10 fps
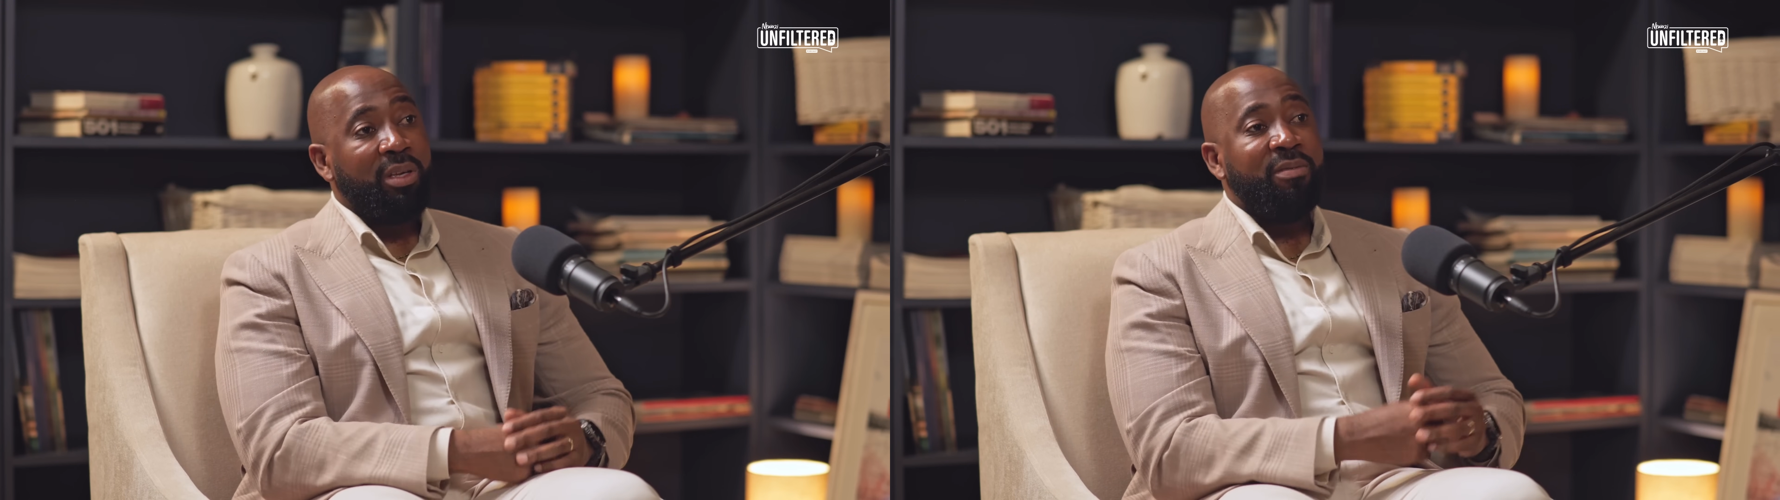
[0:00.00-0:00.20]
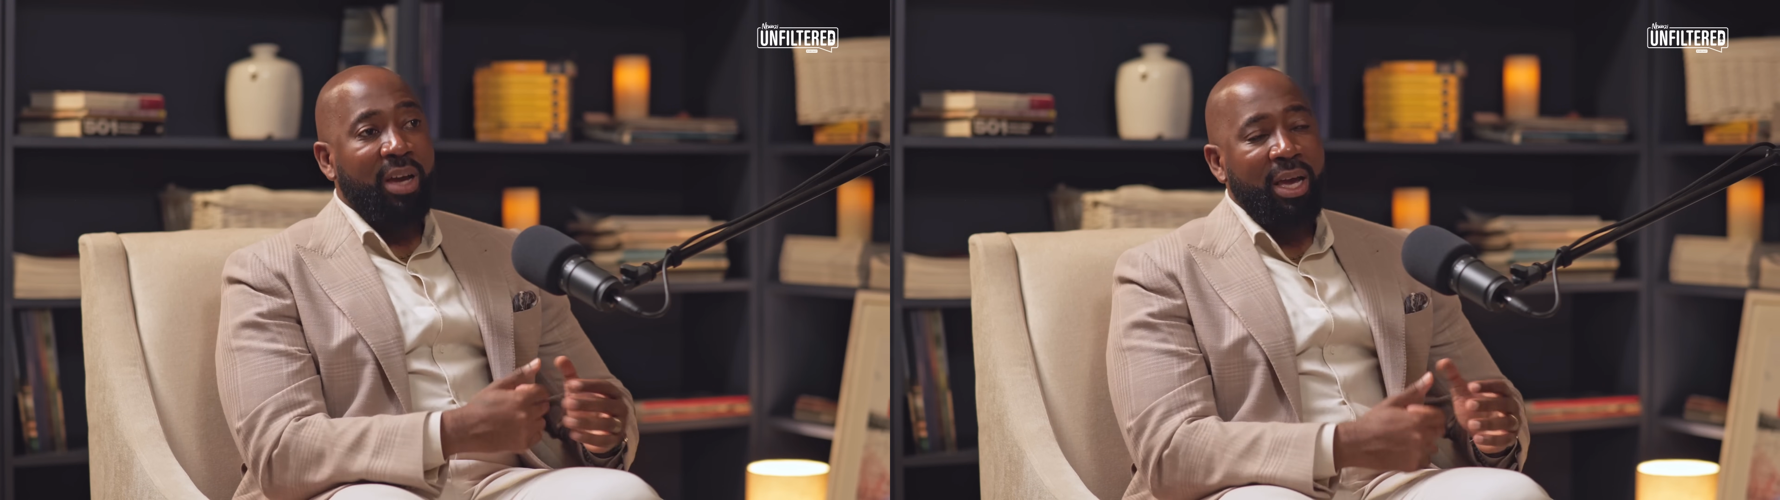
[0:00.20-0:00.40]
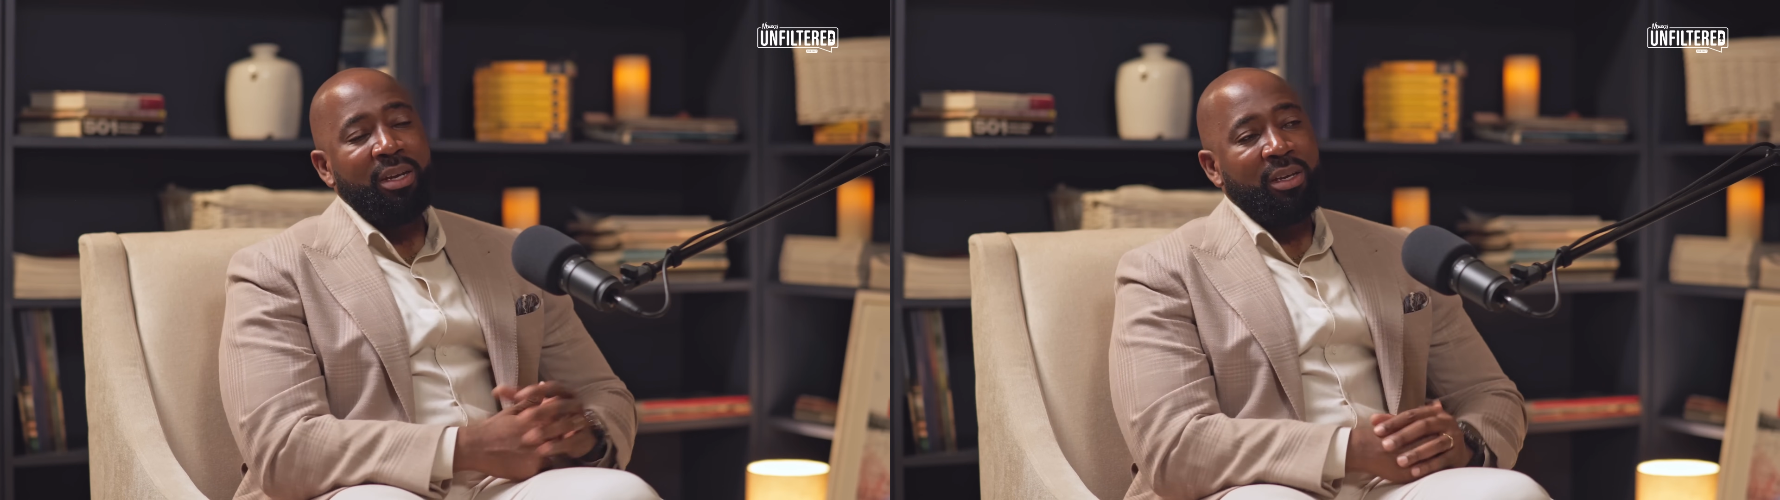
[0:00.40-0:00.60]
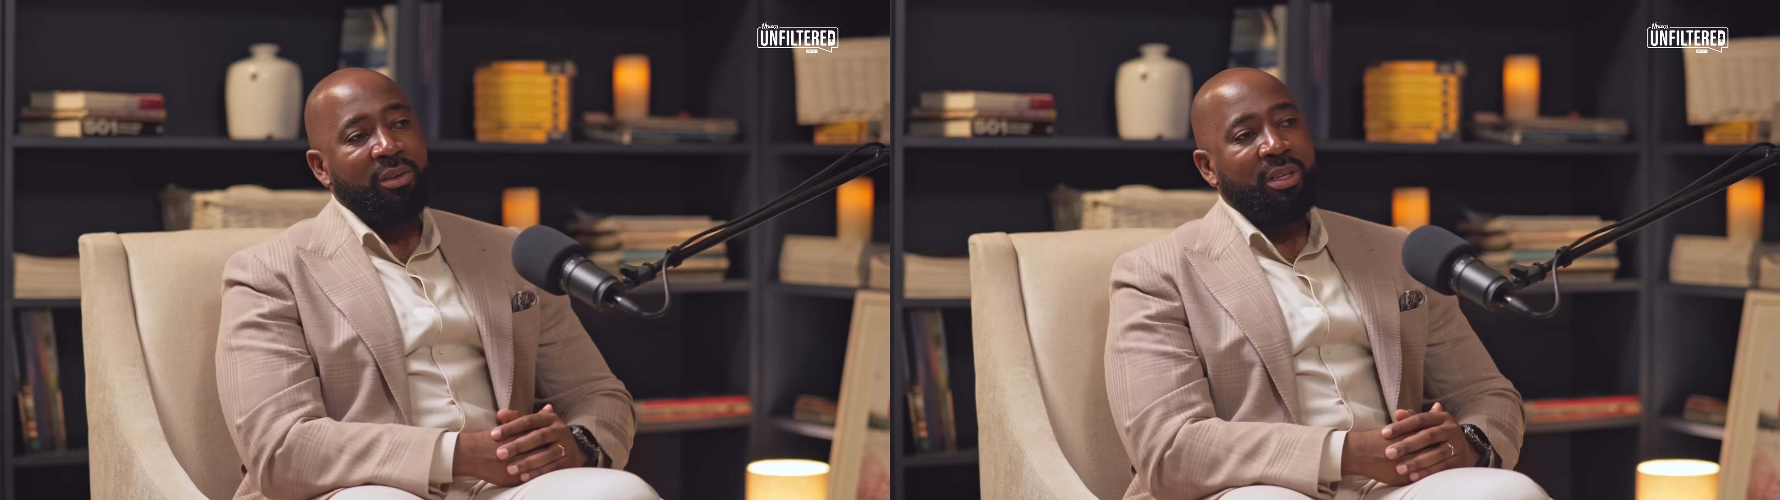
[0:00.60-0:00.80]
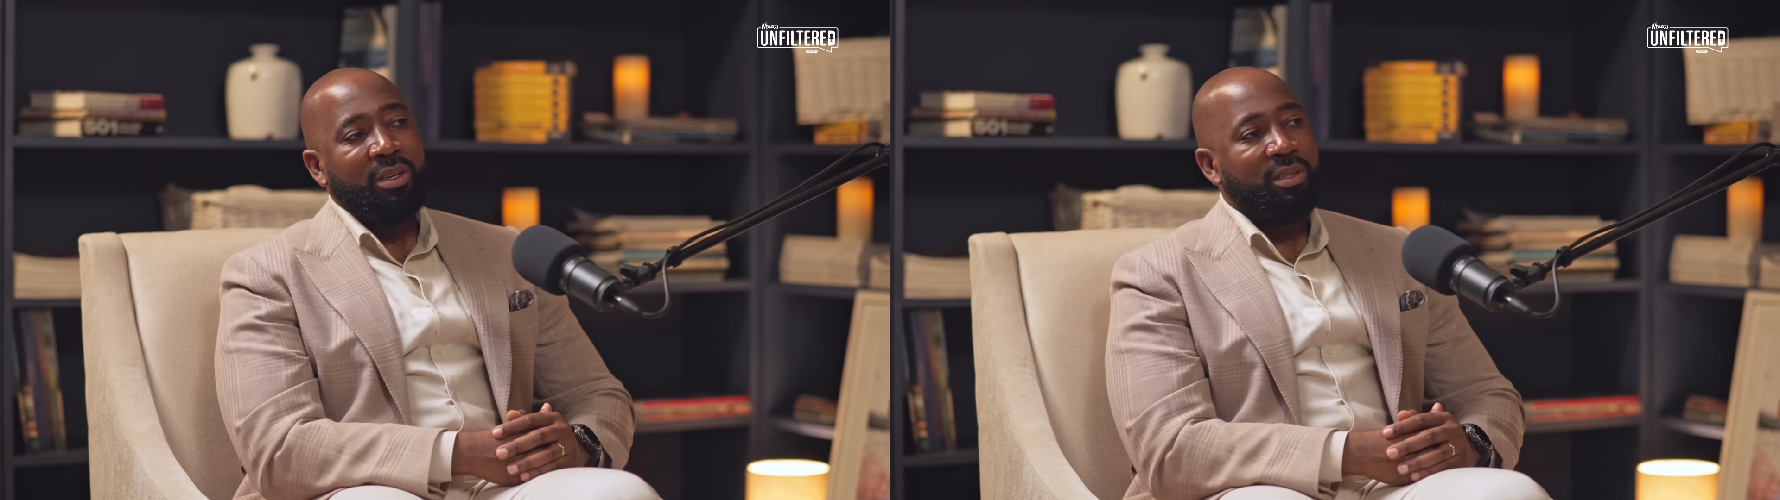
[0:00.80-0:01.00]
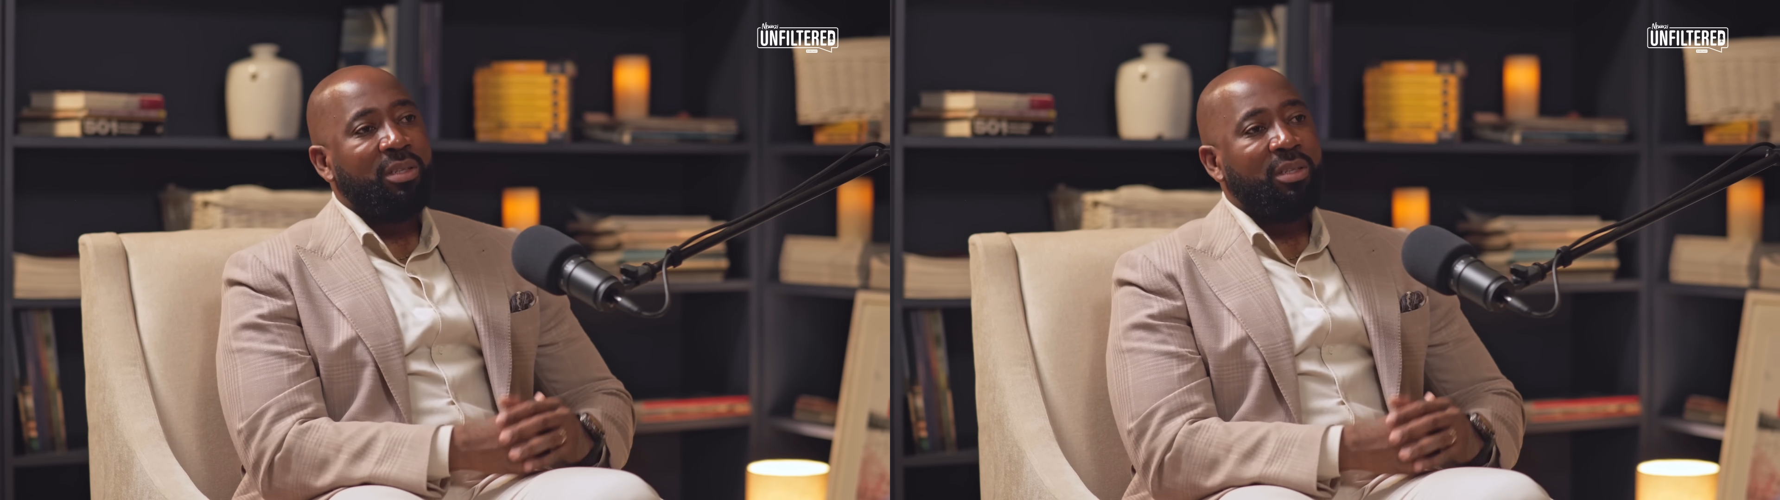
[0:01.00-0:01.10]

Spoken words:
If I had 100,000,